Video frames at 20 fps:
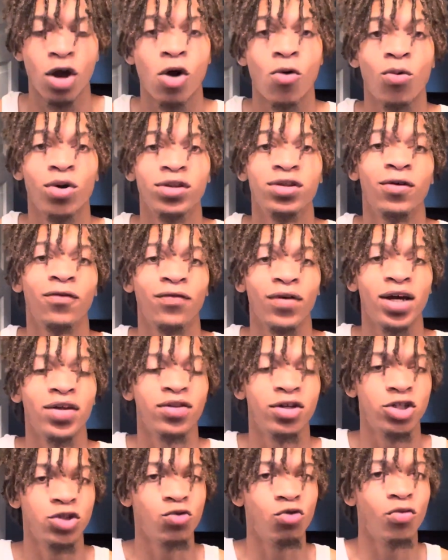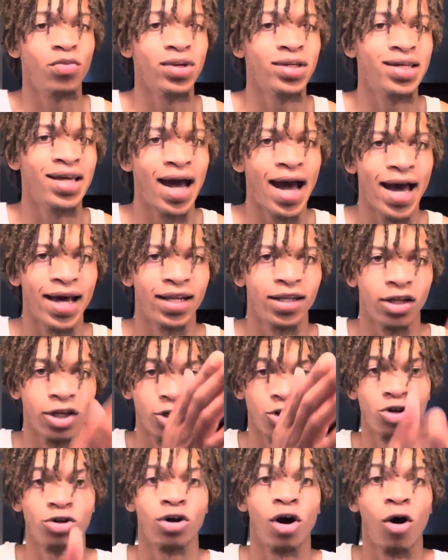with the faith that you will be guided in
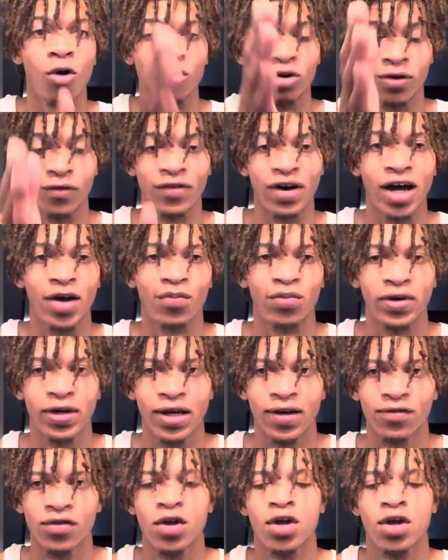your own divine path